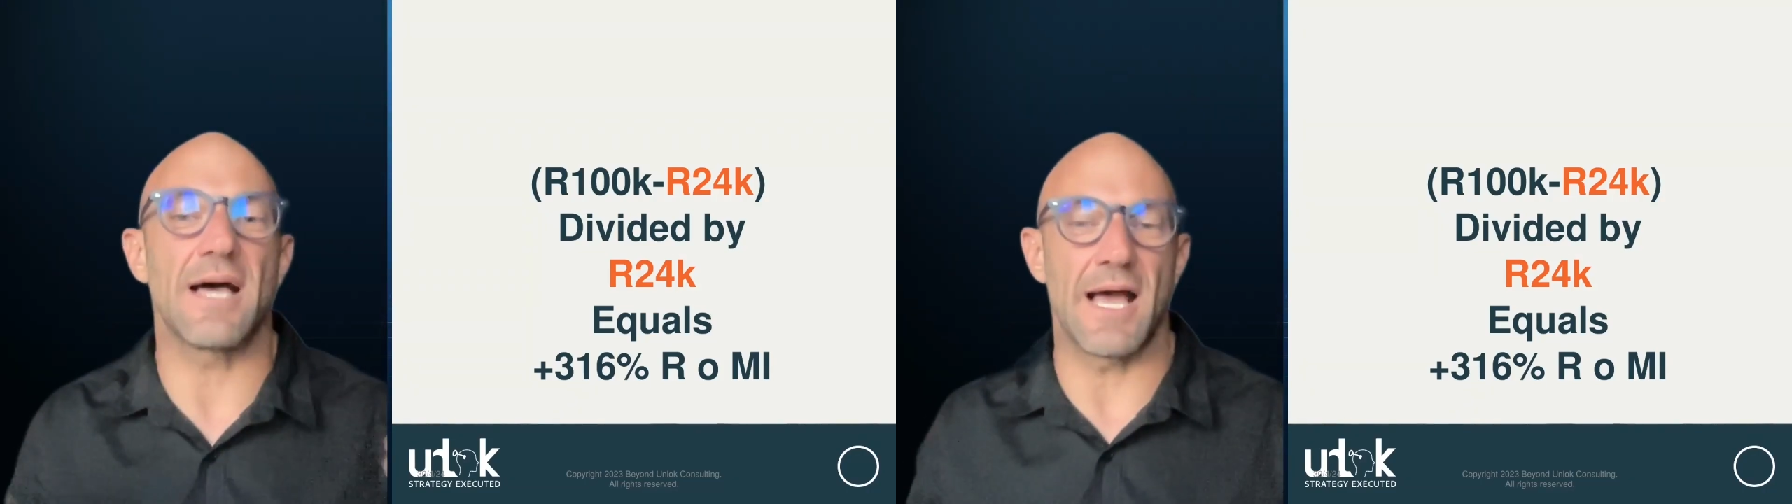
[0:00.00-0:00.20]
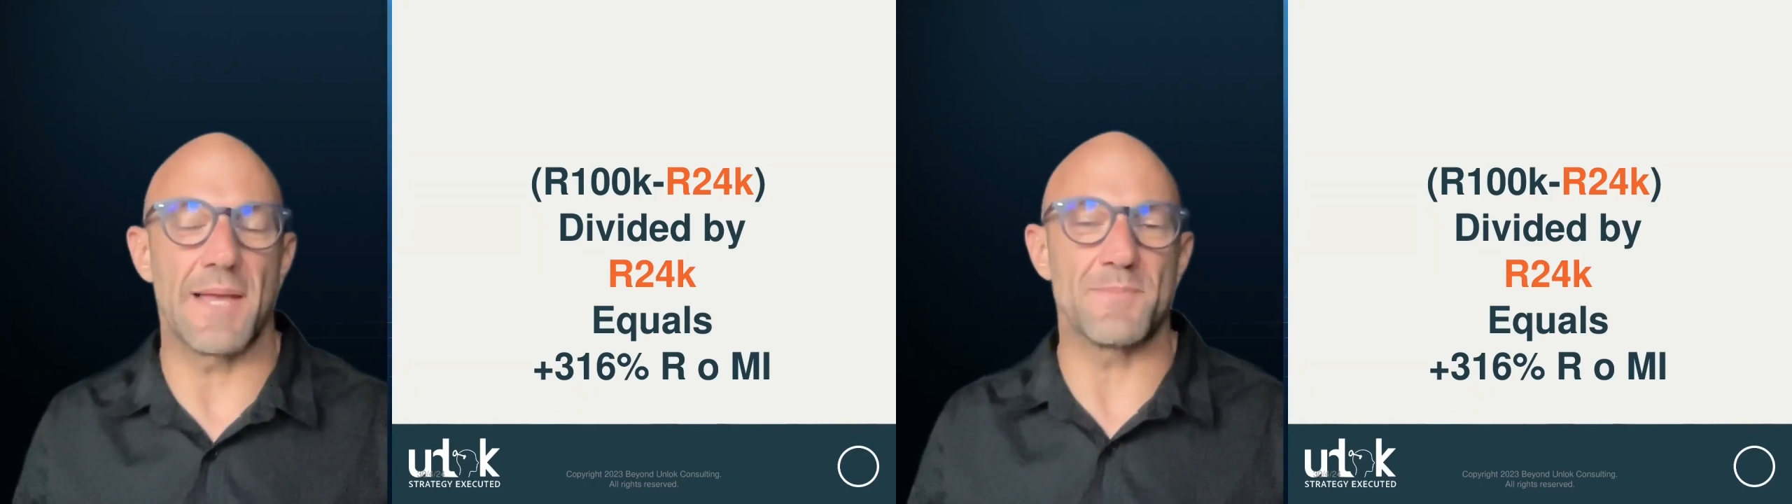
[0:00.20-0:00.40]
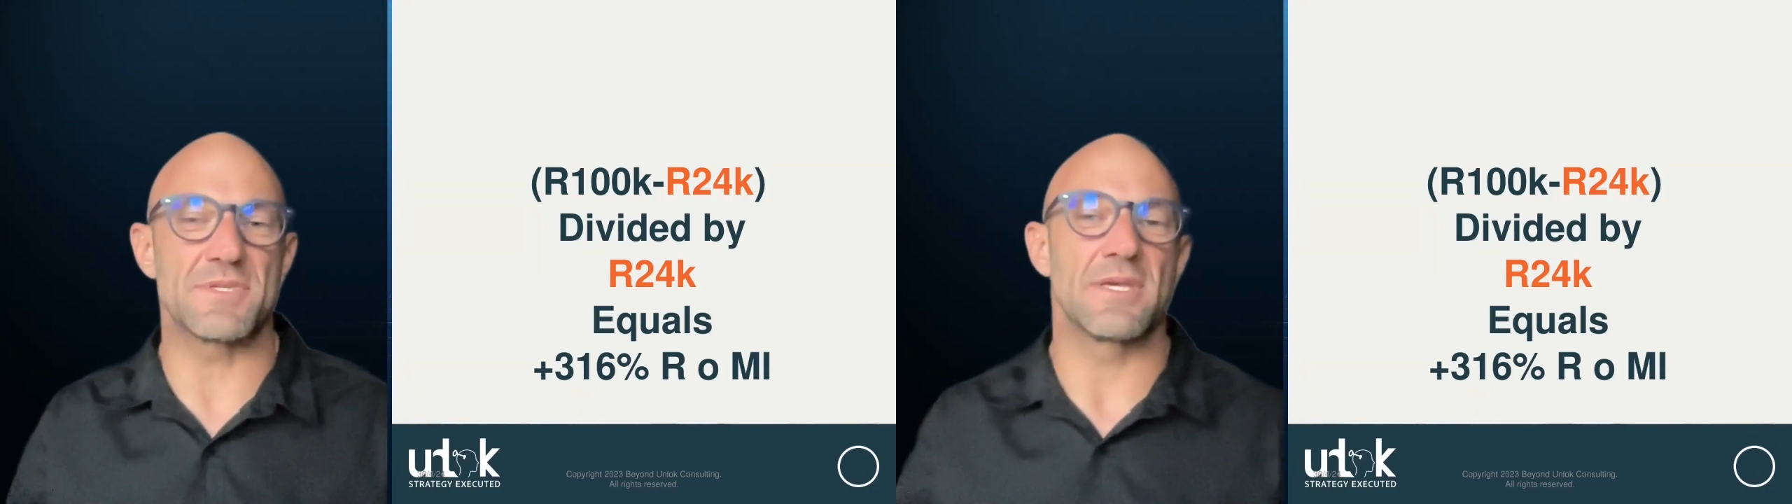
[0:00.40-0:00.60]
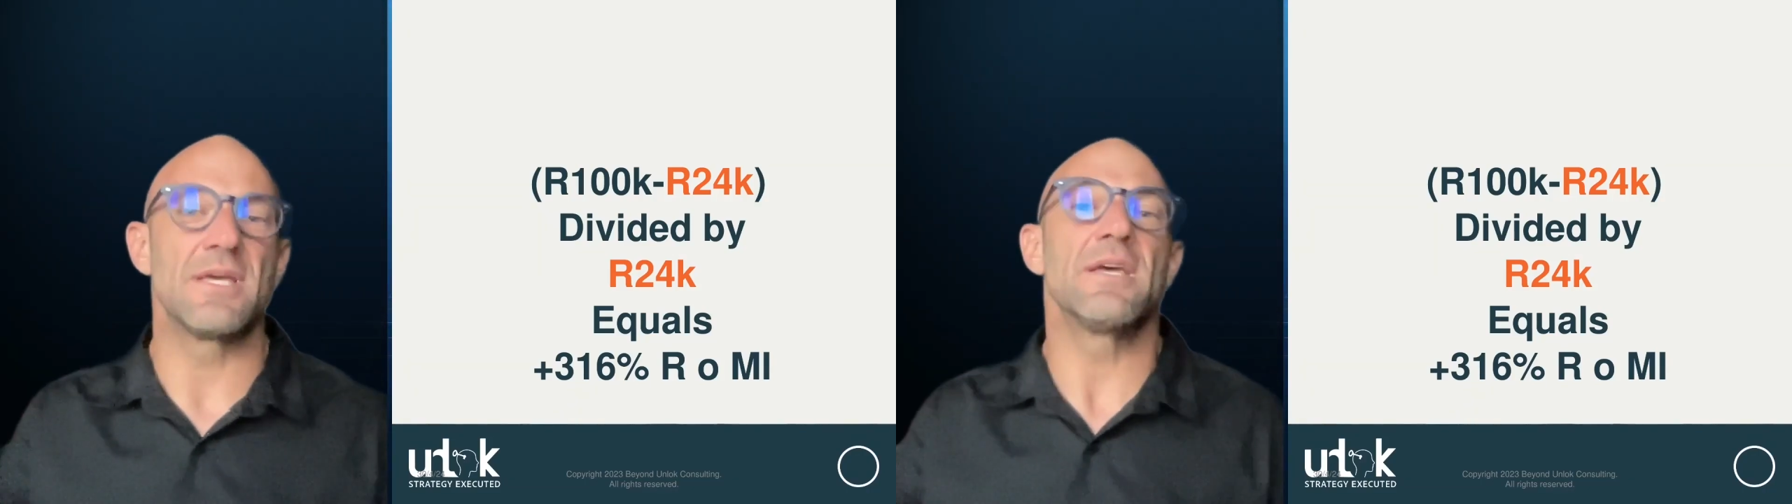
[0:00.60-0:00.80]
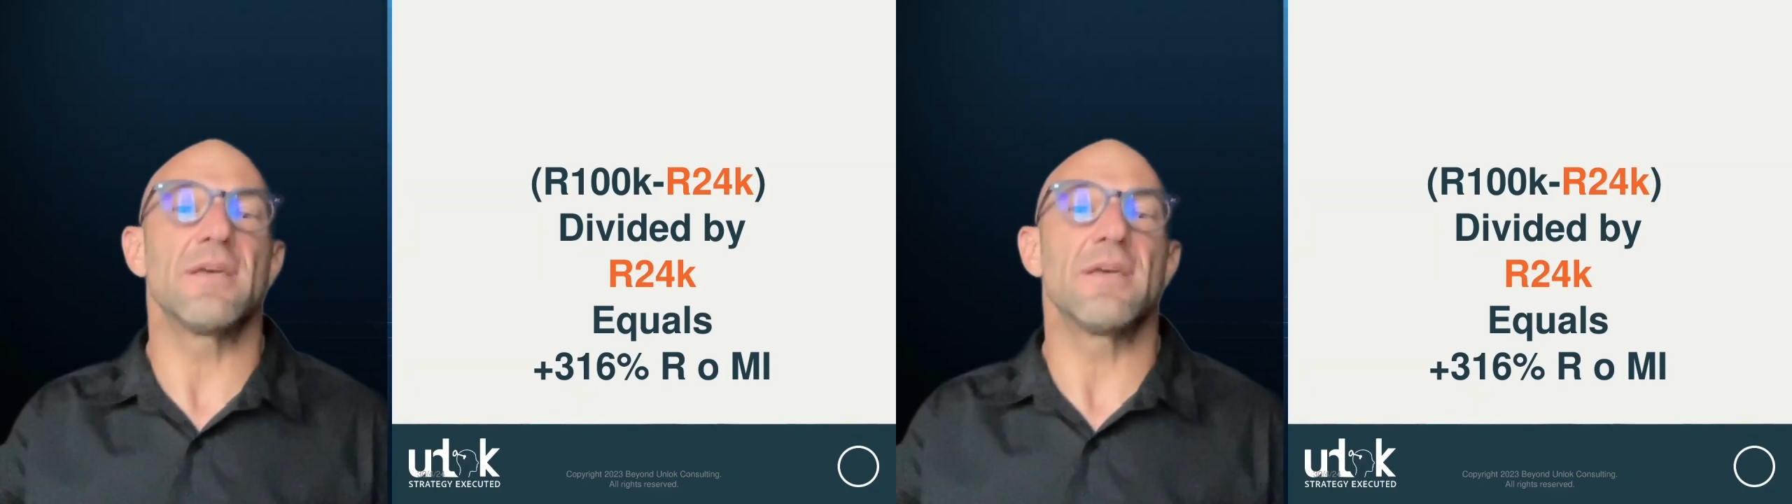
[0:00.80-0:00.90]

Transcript: times